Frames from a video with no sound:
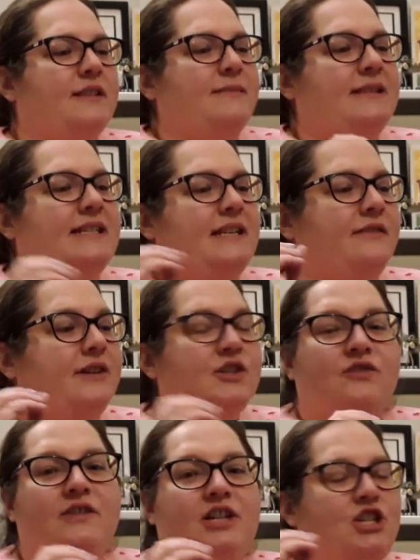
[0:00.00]
the
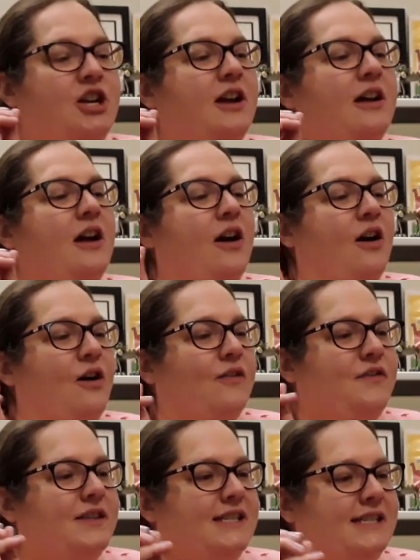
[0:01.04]
mysterious creature
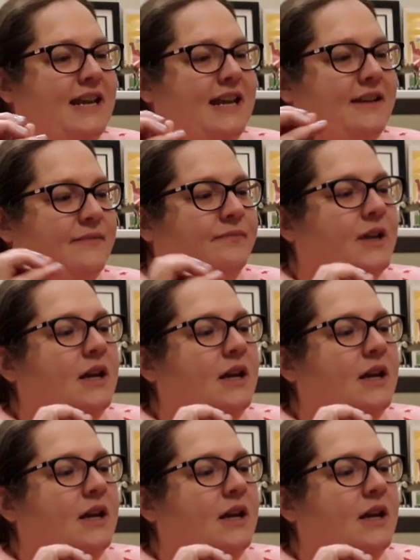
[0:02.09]
of the sea.